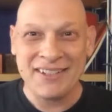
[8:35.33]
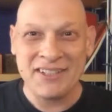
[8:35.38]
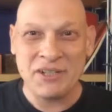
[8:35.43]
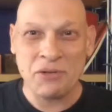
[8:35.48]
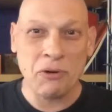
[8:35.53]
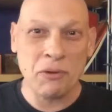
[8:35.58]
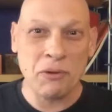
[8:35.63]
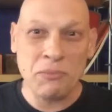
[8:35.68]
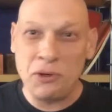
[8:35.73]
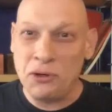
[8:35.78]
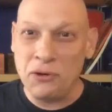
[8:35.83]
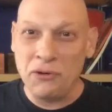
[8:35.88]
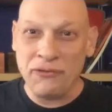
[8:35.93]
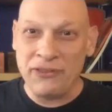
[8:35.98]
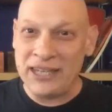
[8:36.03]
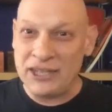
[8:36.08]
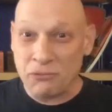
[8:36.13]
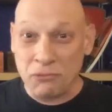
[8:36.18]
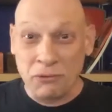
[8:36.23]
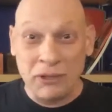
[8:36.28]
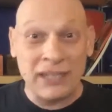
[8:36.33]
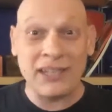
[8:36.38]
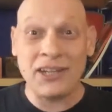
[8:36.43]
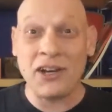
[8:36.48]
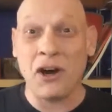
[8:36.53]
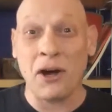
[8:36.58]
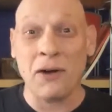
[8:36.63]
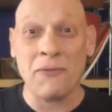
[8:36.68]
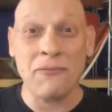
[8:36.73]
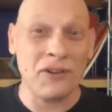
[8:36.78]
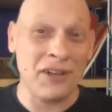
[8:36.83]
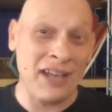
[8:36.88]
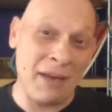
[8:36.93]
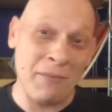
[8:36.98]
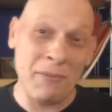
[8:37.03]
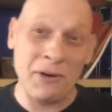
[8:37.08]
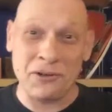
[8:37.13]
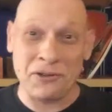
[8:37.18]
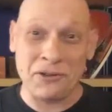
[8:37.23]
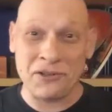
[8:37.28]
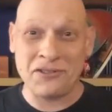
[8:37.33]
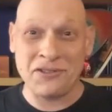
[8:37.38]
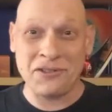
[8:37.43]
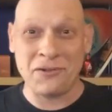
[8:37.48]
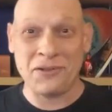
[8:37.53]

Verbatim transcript: to remove these really harmful chemicals.